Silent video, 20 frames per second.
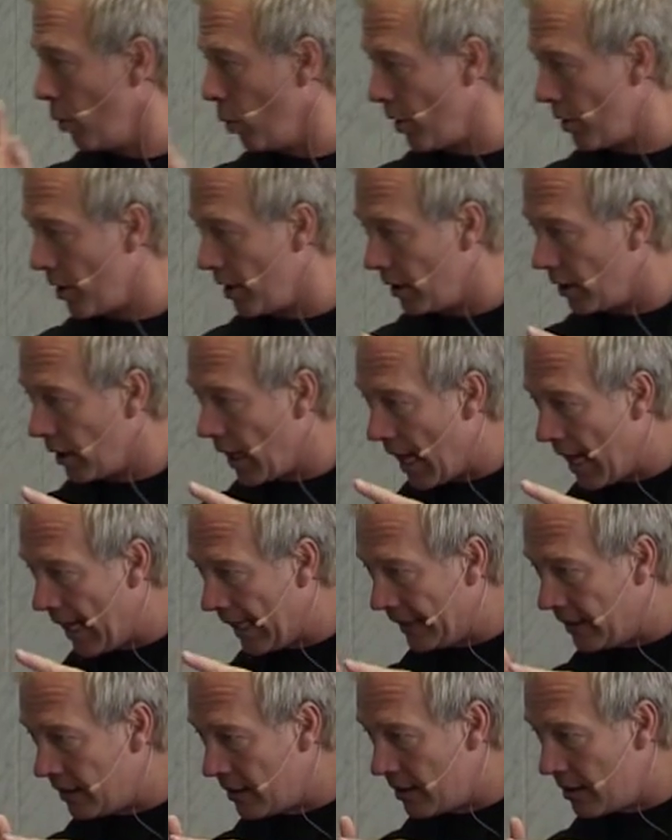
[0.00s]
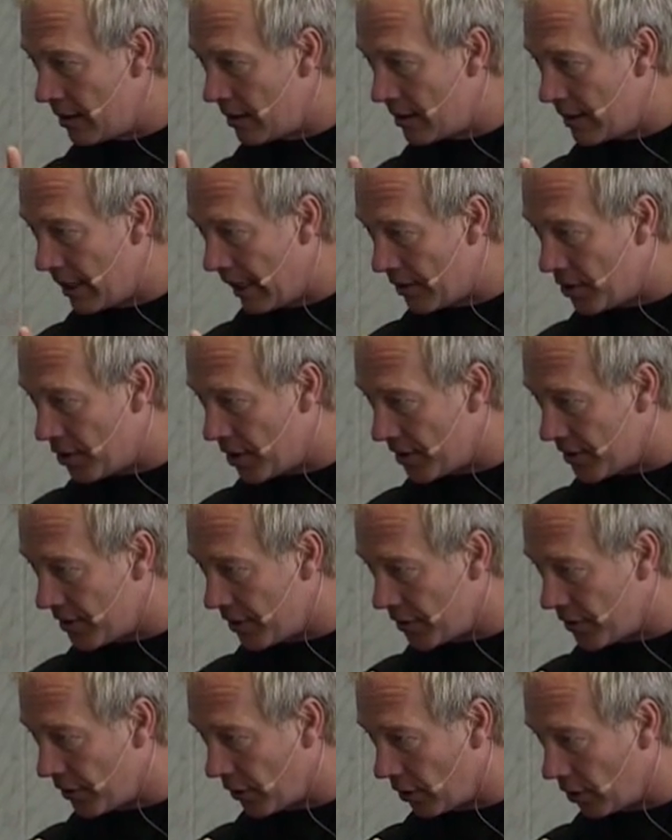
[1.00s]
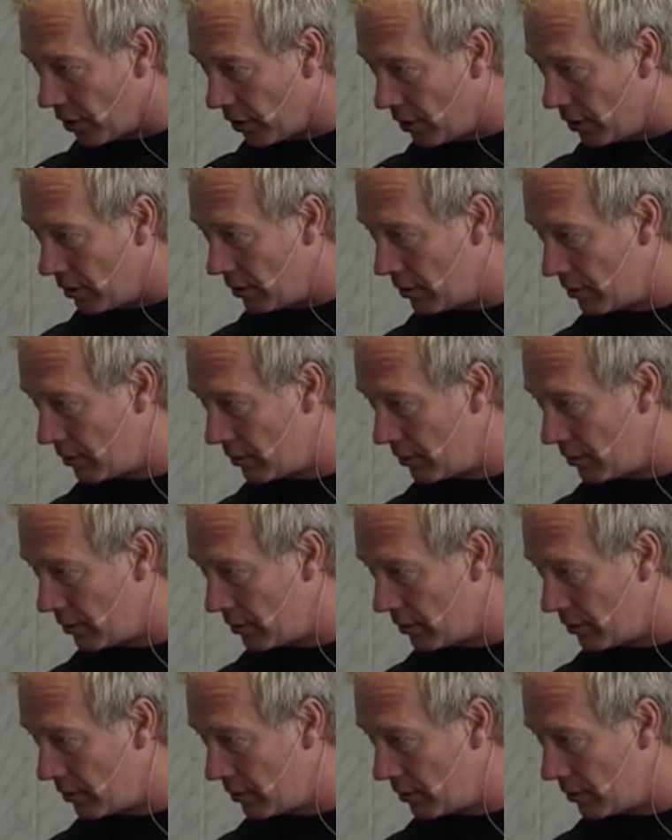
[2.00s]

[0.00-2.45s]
Where the line touches the circle.